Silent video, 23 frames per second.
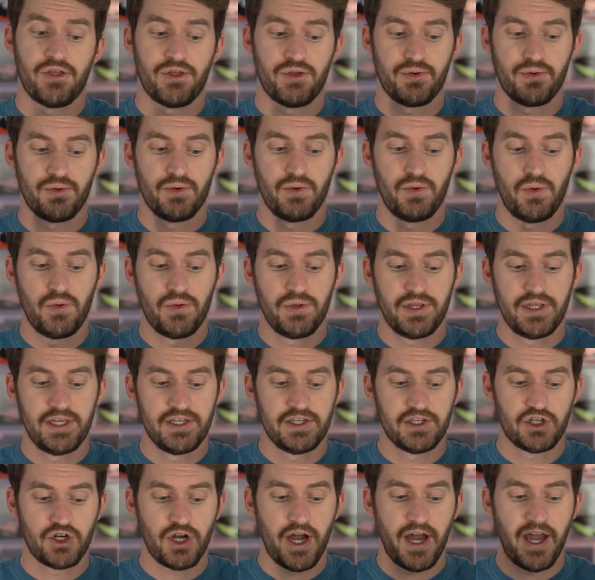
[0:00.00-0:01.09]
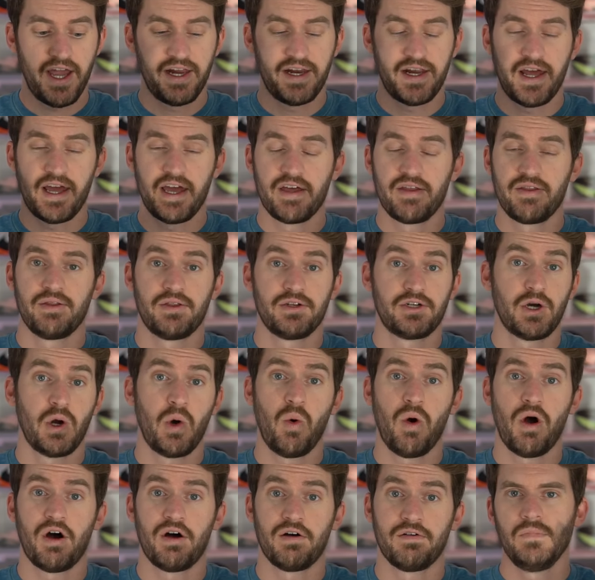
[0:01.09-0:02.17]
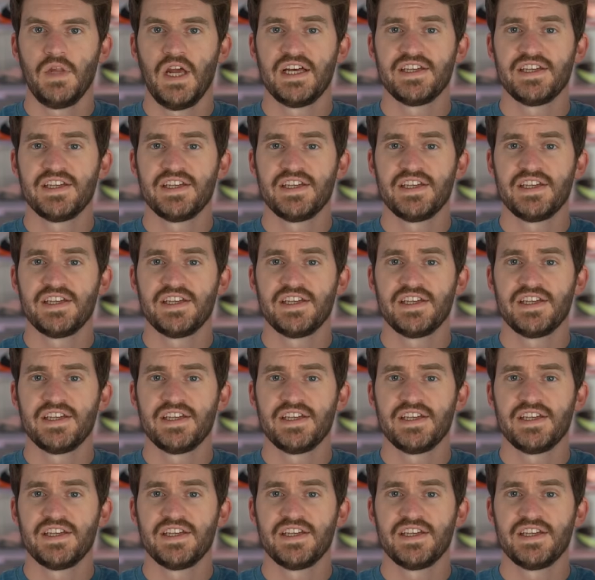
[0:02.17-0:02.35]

through the stride and the toe off.